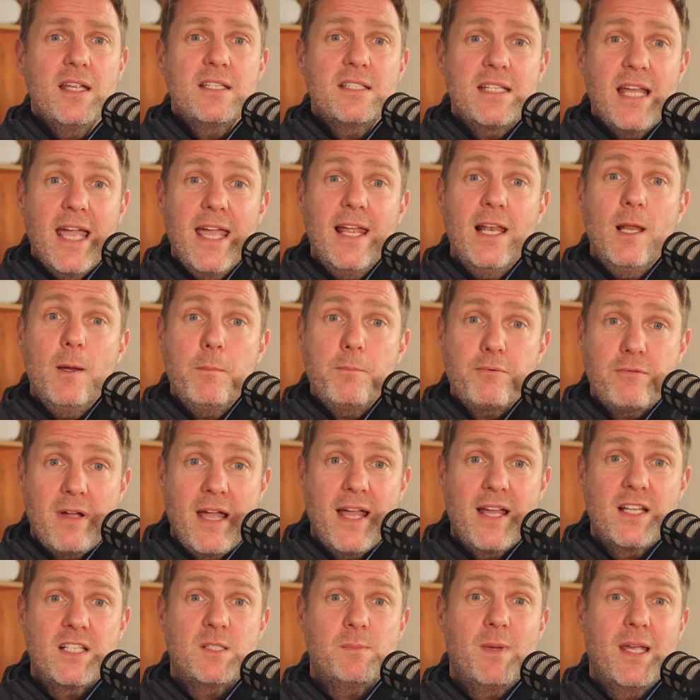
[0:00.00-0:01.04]
Tailor
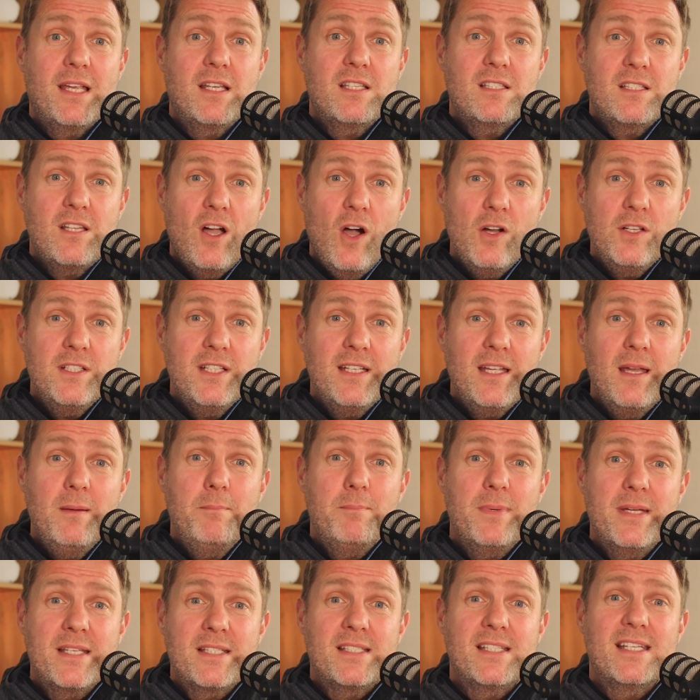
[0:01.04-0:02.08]
Brands makes starting a
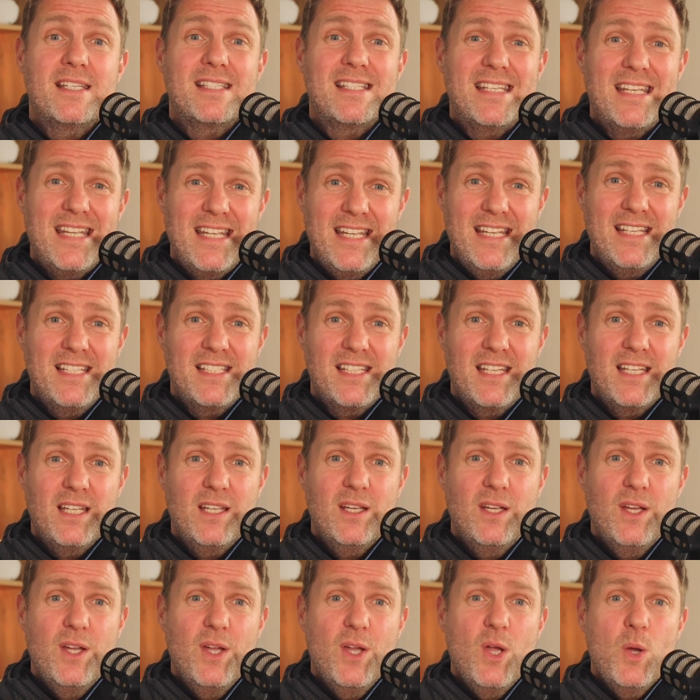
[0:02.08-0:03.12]
business easy.
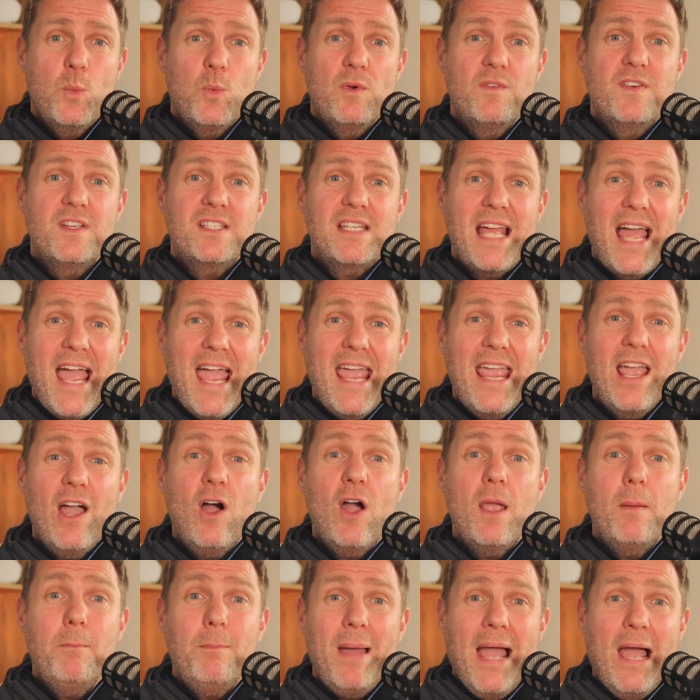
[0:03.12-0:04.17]
With its AI
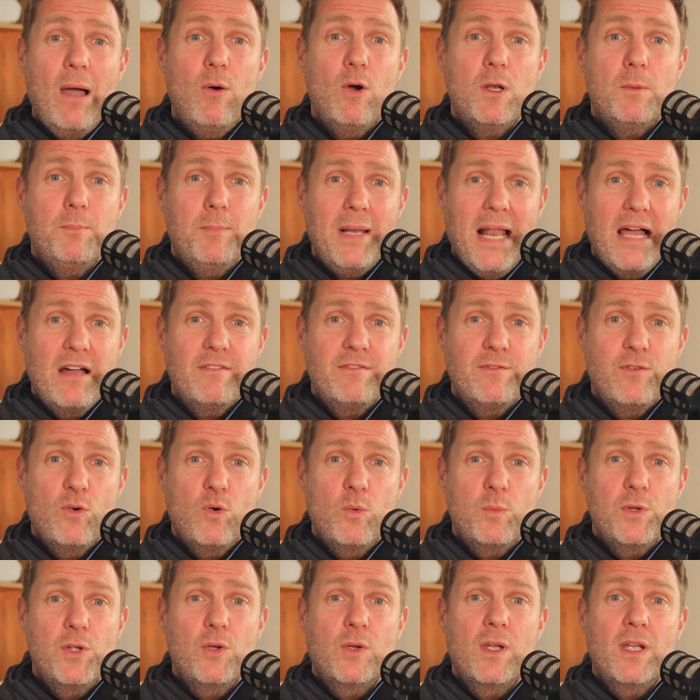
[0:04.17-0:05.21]
powered platform,
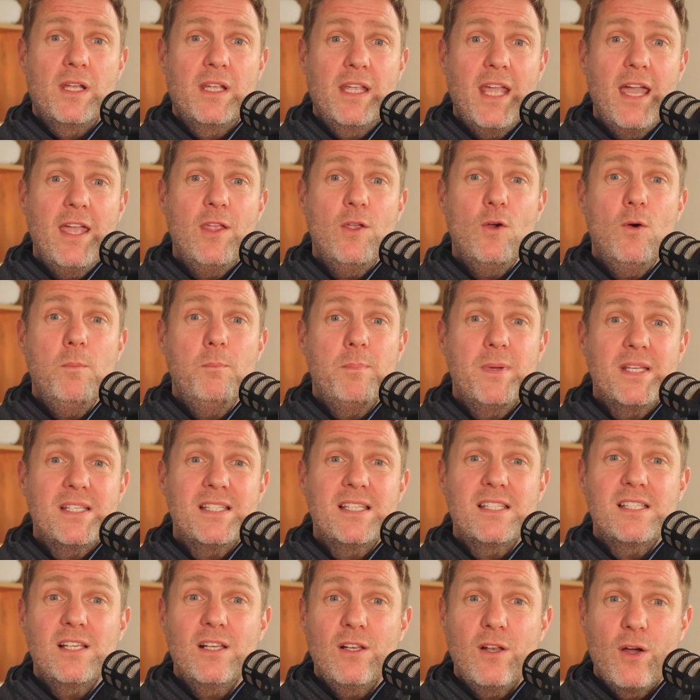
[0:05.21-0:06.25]
you can get your
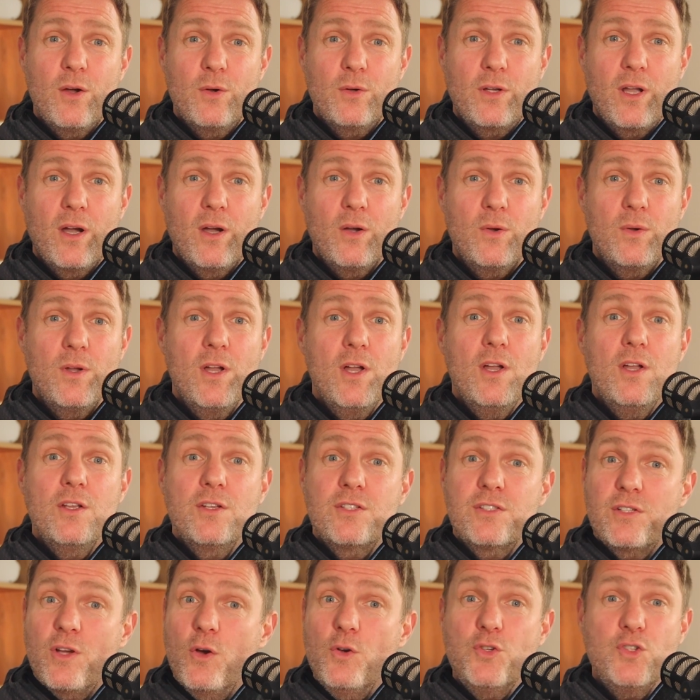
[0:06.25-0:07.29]
business a logo,
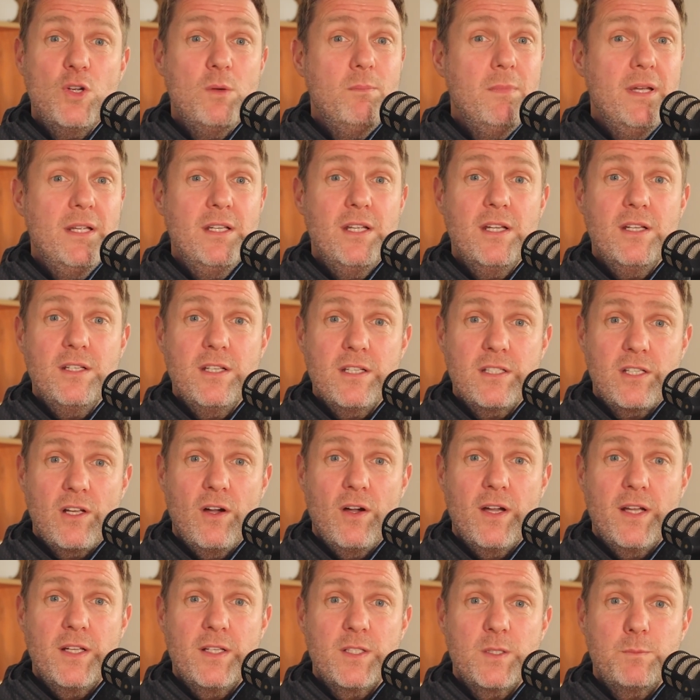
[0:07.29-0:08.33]
social media
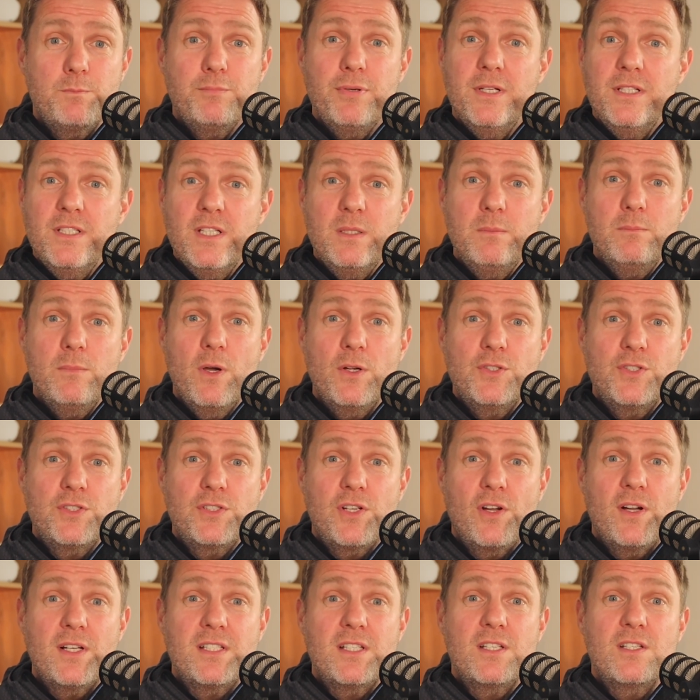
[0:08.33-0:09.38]
designs, printed
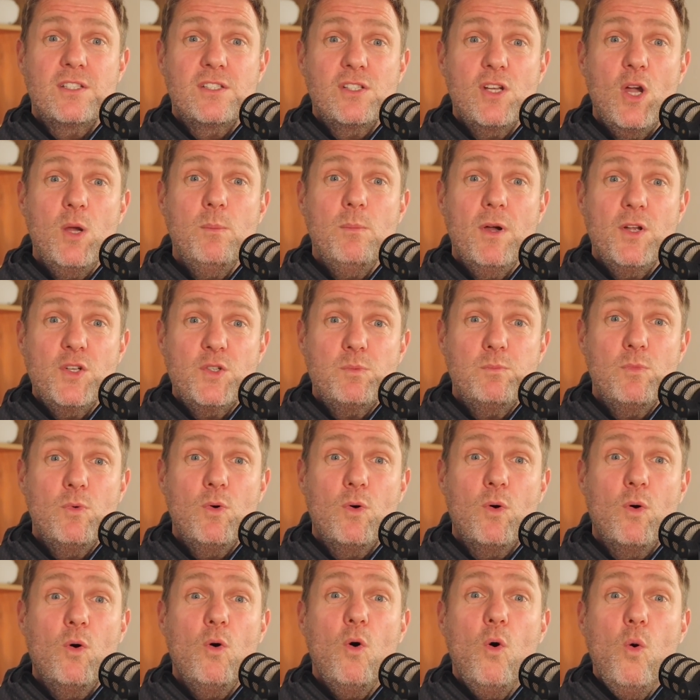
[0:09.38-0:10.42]
merchandise, and so much
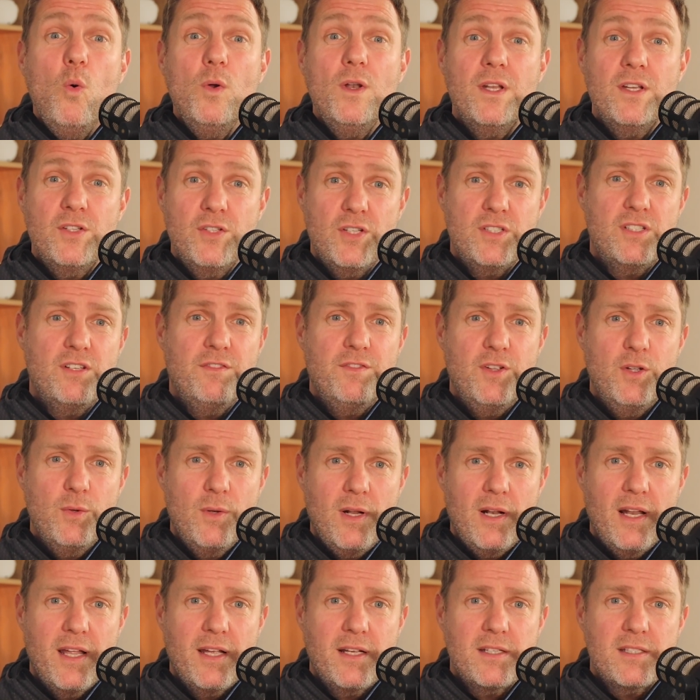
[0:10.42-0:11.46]
more, all in just a few
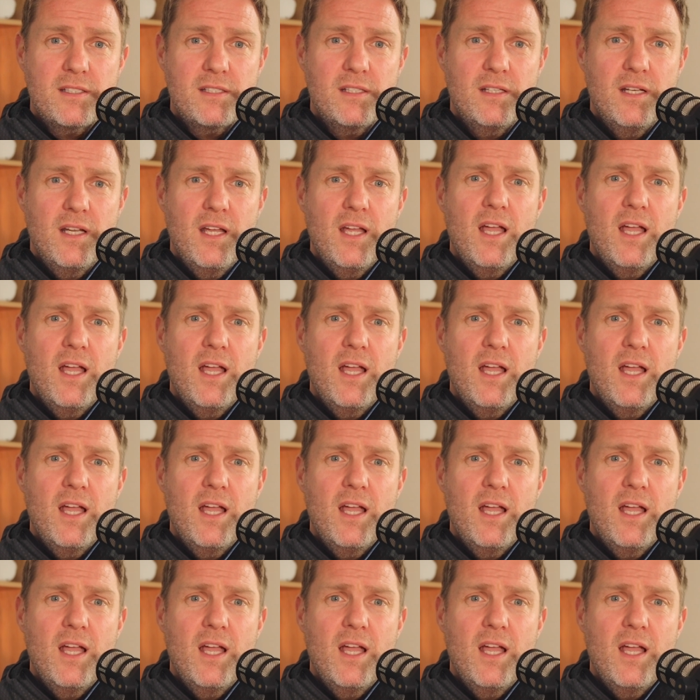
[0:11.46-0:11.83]
clicks.